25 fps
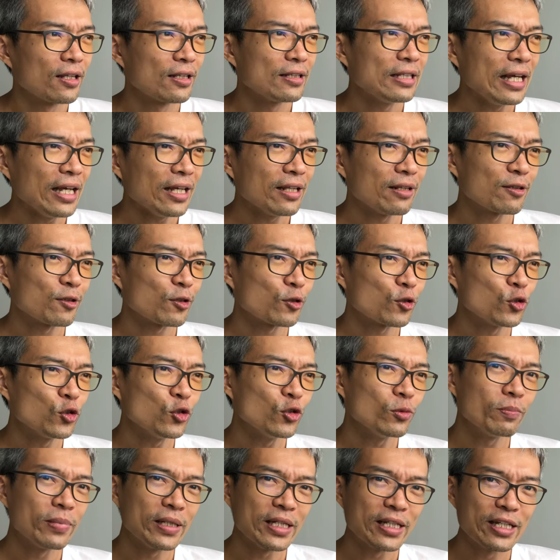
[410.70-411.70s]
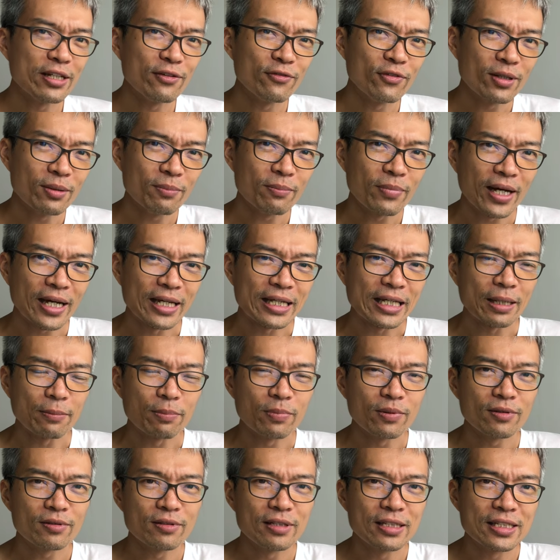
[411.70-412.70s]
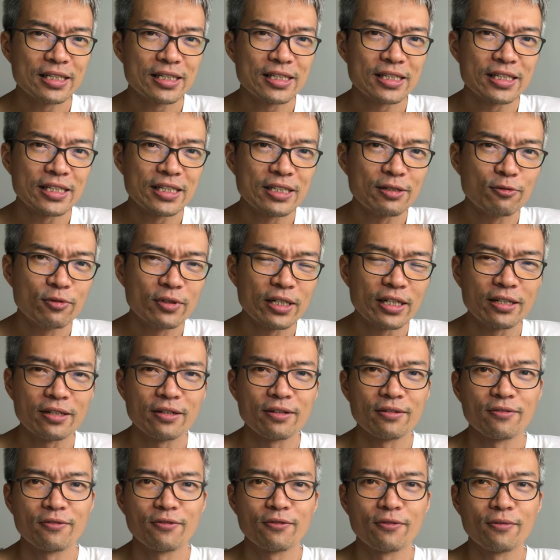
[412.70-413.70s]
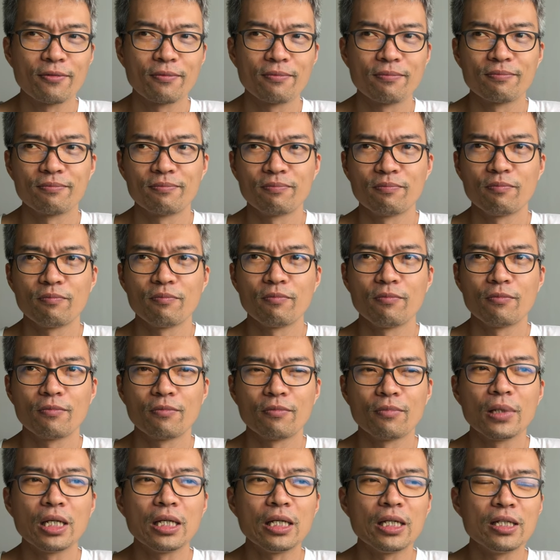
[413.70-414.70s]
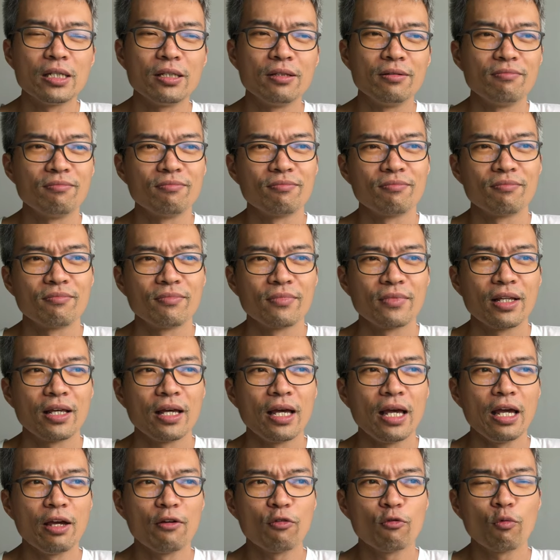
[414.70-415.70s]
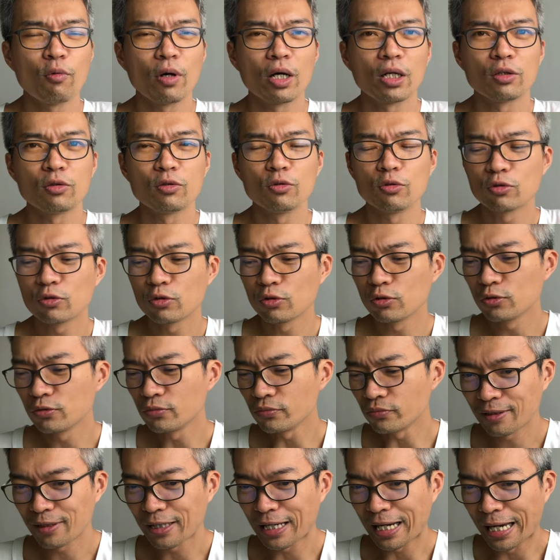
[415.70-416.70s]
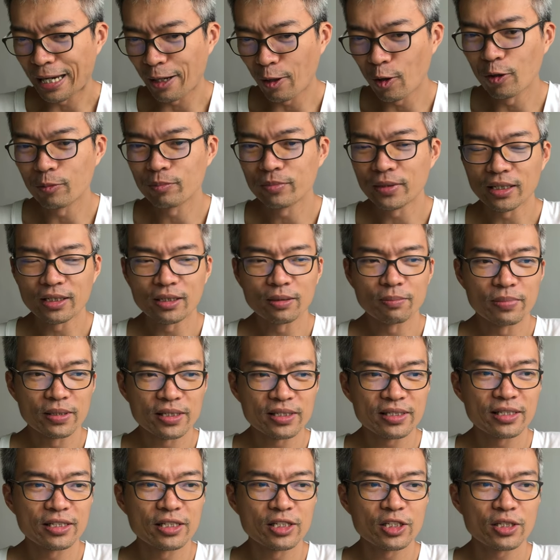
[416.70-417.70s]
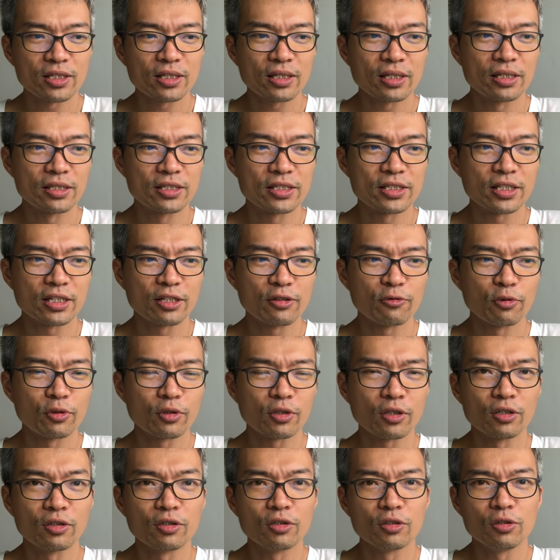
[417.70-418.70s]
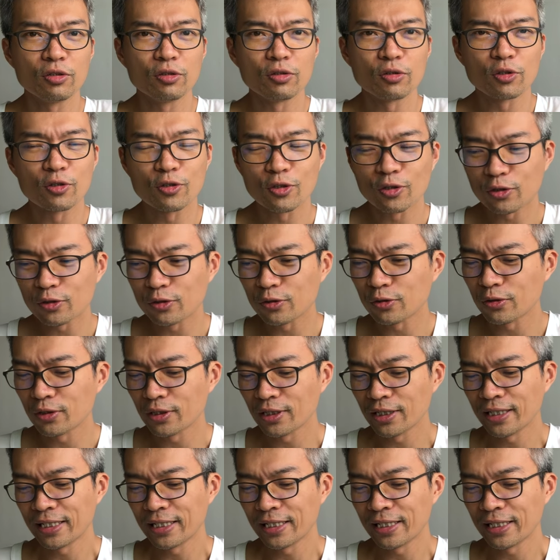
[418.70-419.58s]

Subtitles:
that could be given by Keppel DC REIT in FY22. I hope that the business itself will continue to grow,